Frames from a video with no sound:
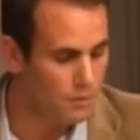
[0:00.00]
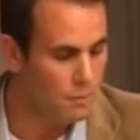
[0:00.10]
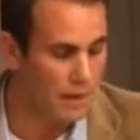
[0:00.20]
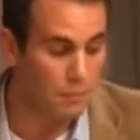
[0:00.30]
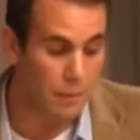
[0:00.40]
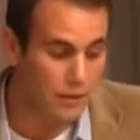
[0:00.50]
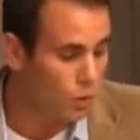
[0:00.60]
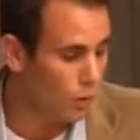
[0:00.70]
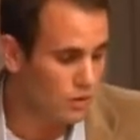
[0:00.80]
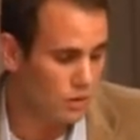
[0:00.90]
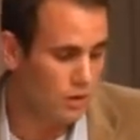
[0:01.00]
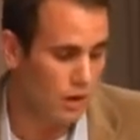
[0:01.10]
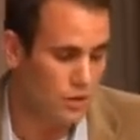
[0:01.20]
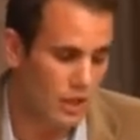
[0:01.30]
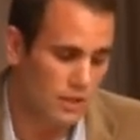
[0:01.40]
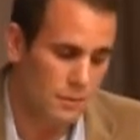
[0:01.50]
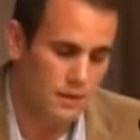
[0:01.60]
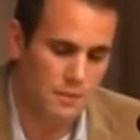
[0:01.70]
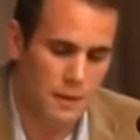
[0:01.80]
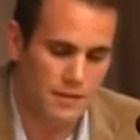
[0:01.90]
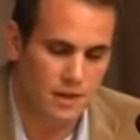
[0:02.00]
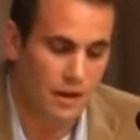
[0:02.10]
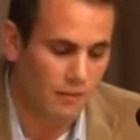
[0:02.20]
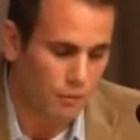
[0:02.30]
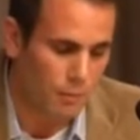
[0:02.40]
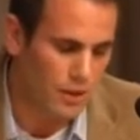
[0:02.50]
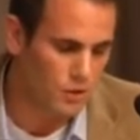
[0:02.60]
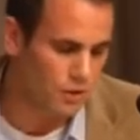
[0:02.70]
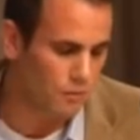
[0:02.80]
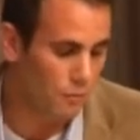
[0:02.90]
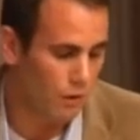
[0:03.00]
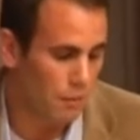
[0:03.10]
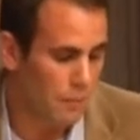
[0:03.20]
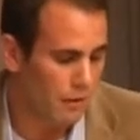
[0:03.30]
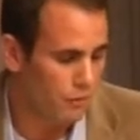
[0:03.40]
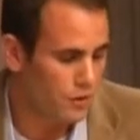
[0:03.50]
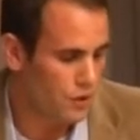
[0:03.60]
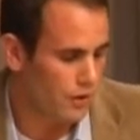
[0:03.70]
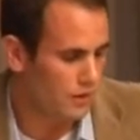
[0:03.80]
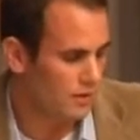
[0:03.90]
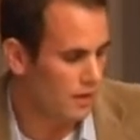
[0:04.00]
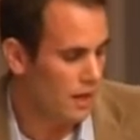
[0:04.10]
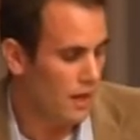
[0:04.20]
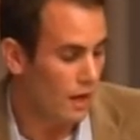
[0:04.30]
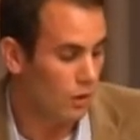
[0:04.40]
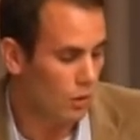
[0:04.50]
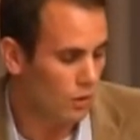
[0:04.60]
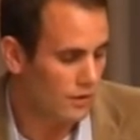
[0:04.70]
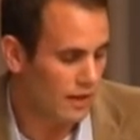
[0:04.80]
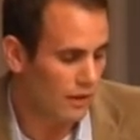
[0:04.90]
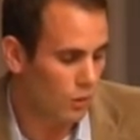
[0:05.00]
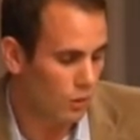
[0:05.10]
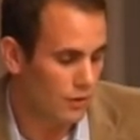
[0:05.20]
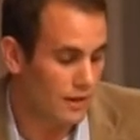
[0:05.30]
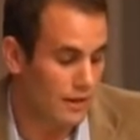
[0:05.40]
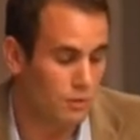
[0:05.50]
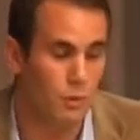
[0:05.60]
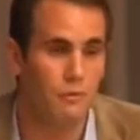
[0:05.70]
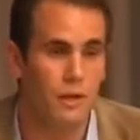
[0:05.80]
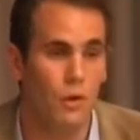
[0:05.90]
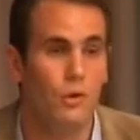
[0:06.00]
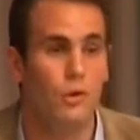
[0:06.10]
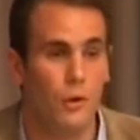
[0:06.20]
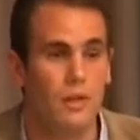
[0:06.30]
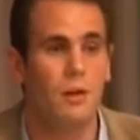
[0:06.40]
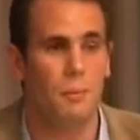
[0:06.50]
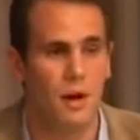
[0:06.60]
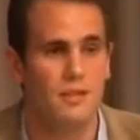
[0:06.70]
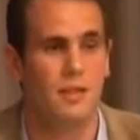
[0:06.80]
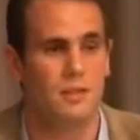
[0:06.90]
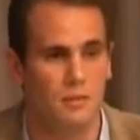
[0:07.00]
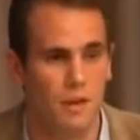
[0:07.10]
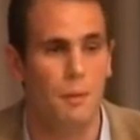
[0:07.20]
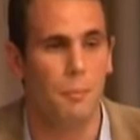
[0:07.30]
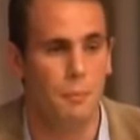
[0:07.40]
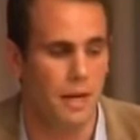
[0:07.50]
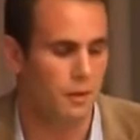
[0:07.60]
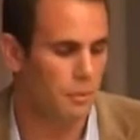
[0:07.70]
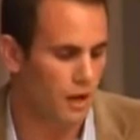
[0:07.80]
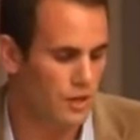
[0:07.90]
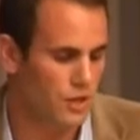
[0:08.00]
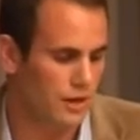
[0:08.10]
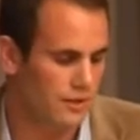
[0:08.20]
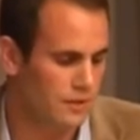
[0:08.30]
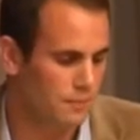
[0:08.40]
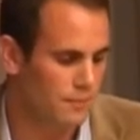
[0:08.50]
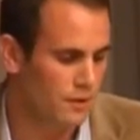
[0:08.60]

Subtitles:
make mid-course adjustments based on information from beneficiaries and local stakeholders that is revealed during the process of implementing projects.